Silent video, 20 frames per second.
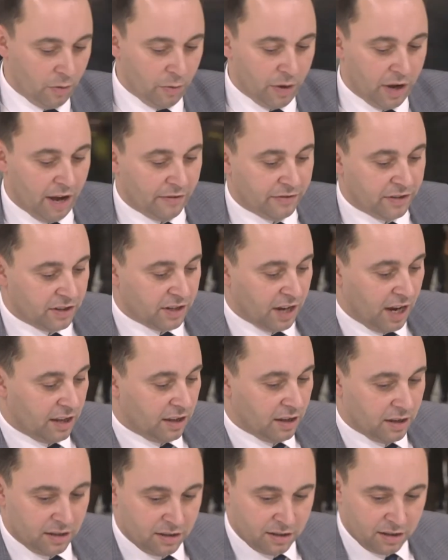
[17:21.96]
we have to say
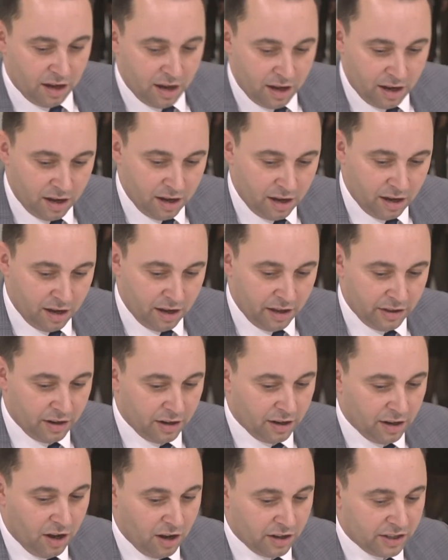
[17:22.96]
that in
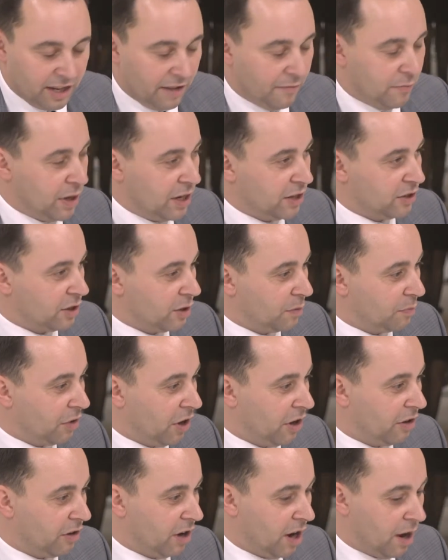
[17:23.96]
the last 7 minutes of the
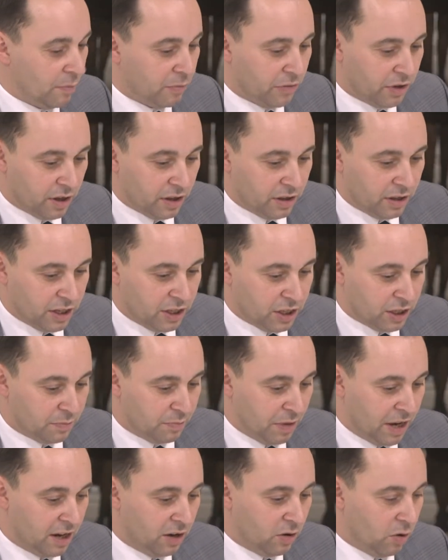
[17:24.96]
programme, that this has
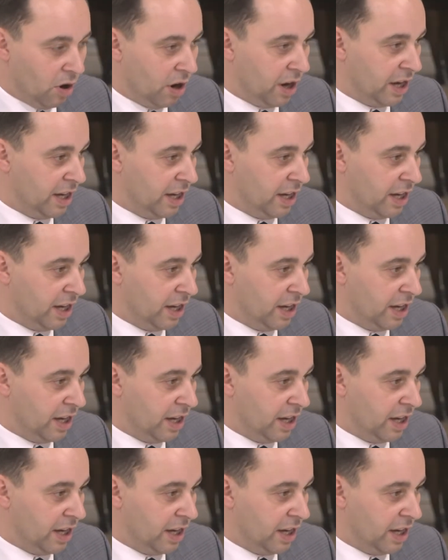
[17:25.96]
been quite a